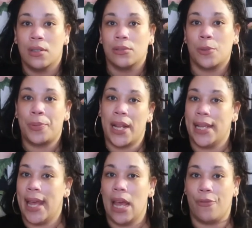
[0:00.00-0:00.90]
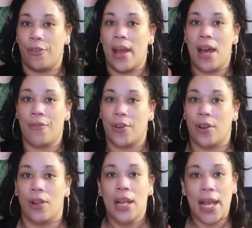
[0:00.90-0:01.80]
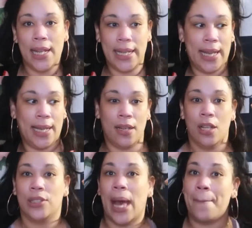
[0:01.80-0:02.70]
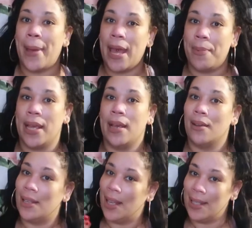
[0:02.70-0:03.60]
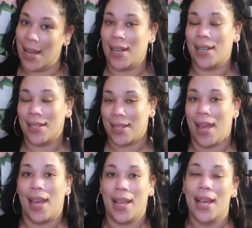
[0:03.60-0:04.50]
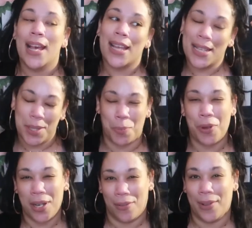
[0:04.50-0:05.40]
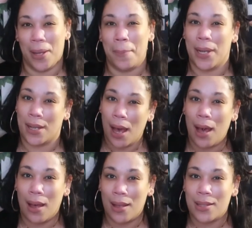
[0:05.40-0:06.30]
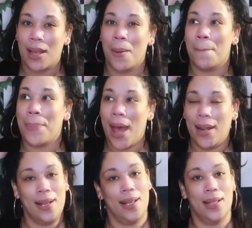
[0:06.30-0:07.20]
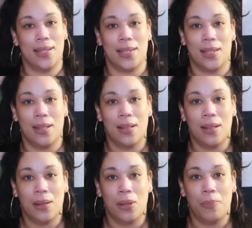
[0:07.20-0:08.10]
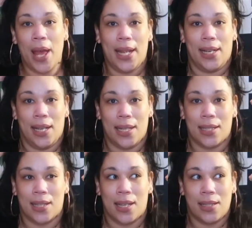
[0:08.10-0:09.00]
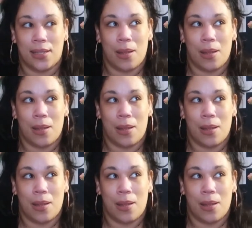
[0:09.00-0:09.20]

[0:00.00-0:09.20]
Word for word: to play the game forever and then that baby at the end of the day gets the brunt of it because pettiness pettiness because